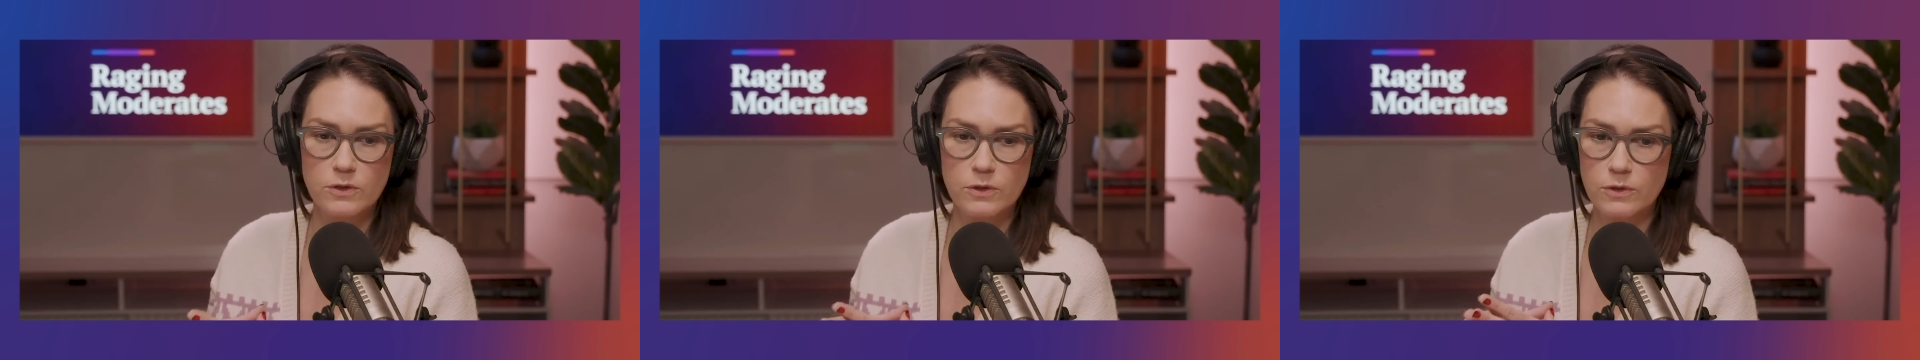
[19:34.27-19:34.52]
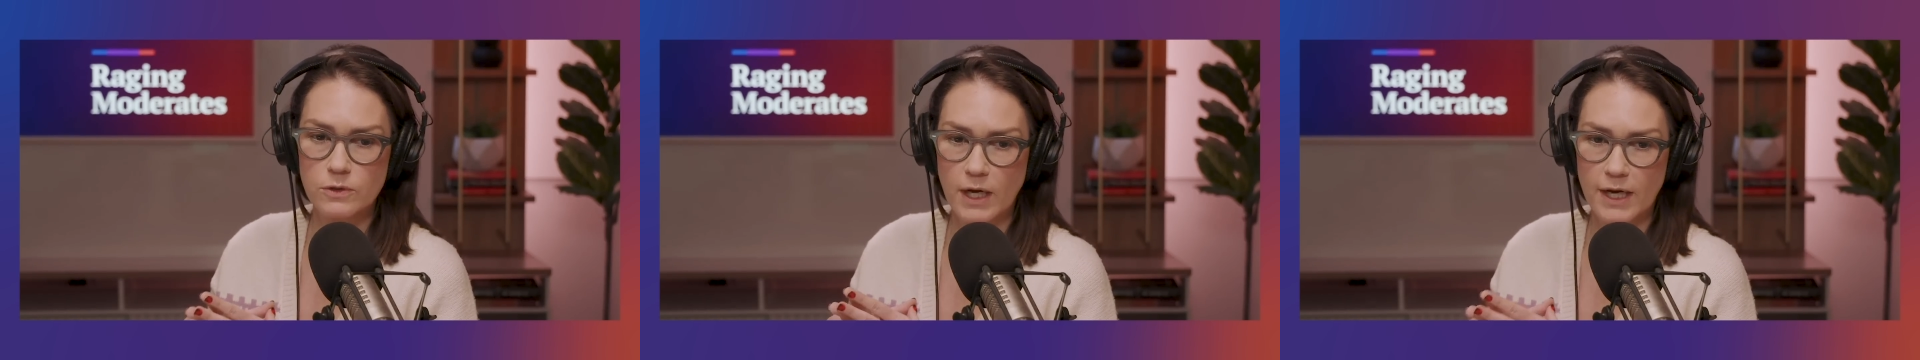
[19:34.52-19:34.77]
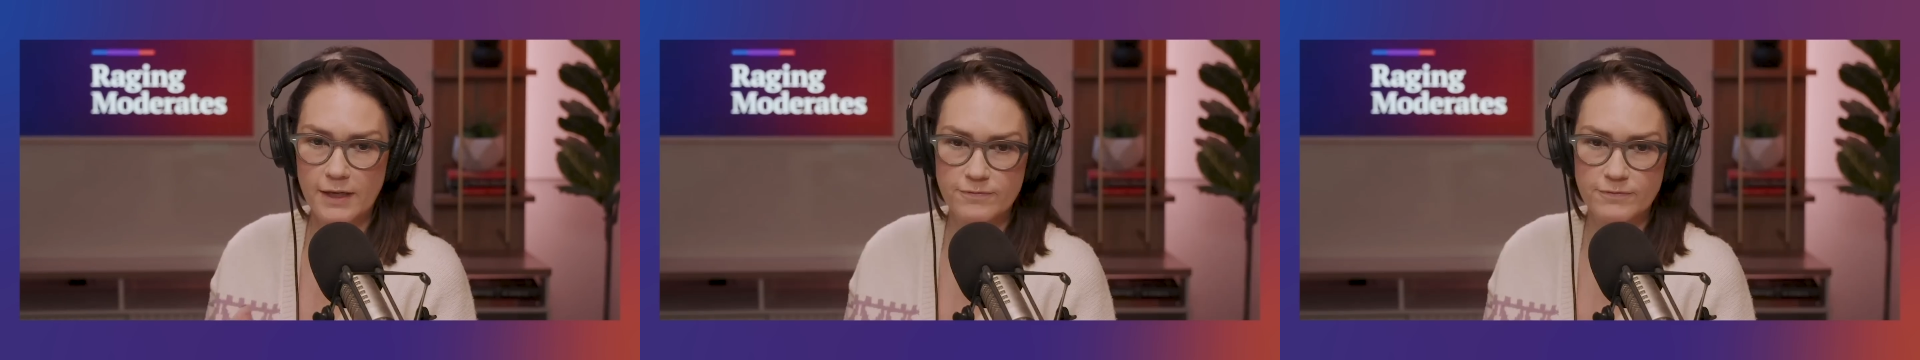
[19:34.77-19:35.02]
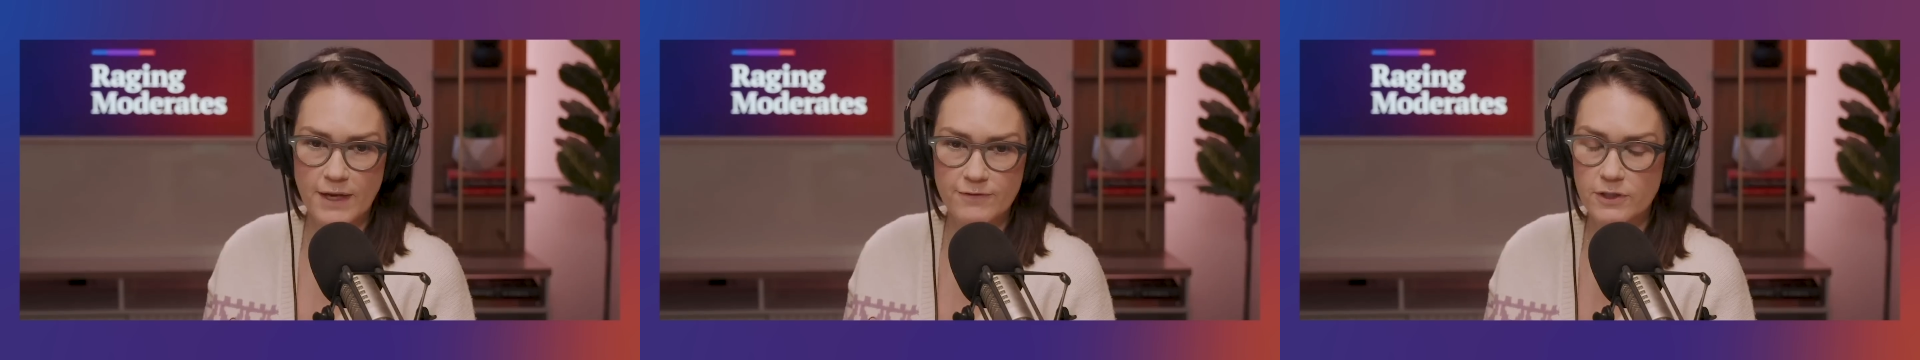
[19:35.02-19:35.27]
who I have
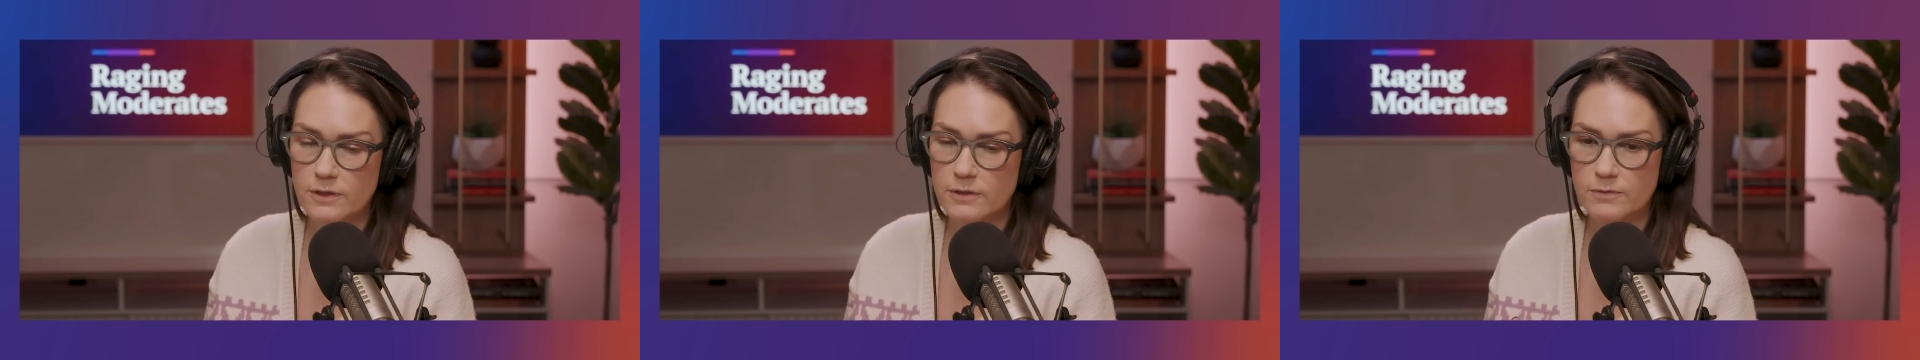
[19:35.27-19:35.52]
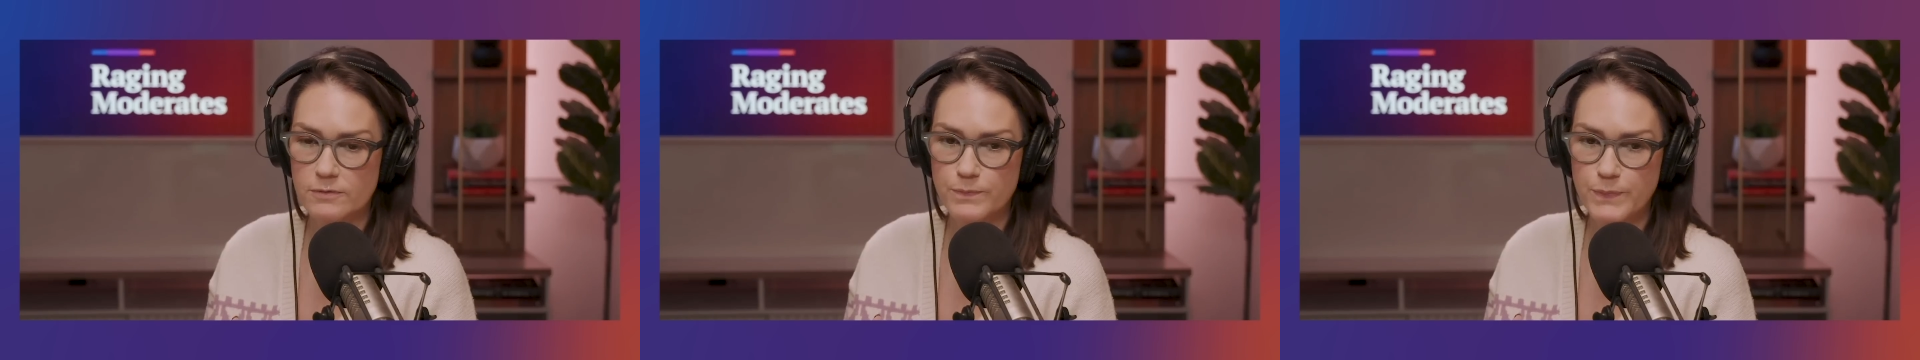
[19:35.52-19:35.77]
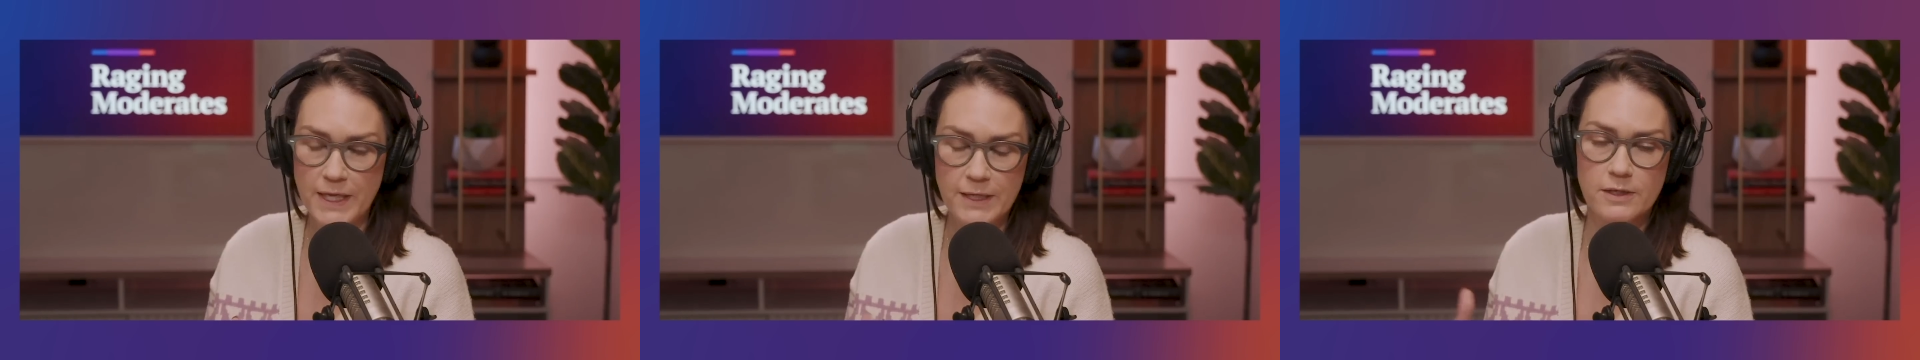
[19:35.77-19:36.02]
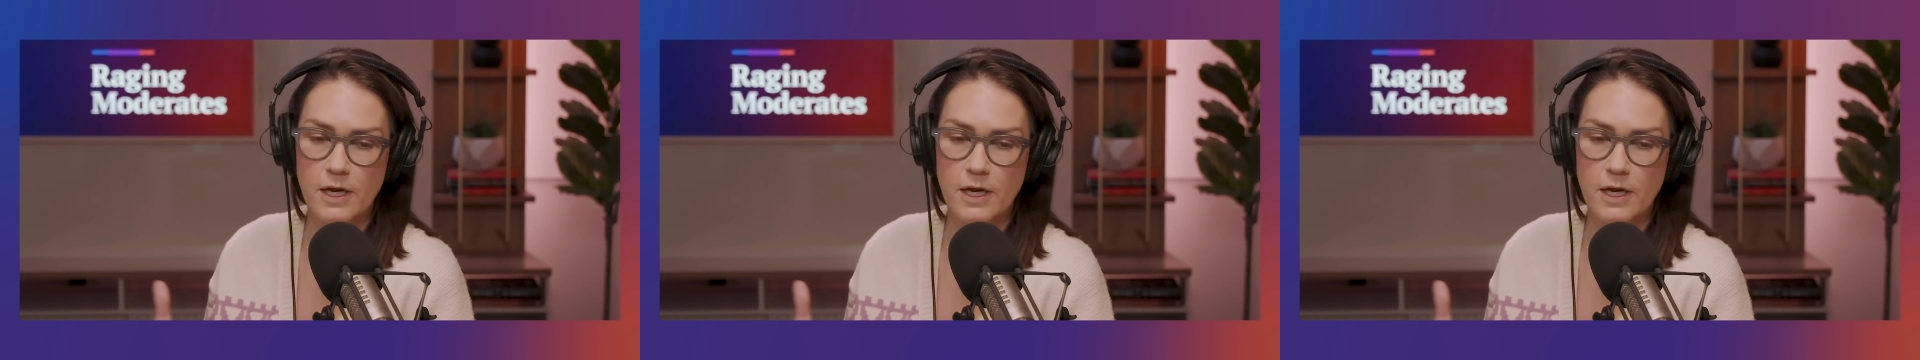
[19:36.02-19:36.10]
never been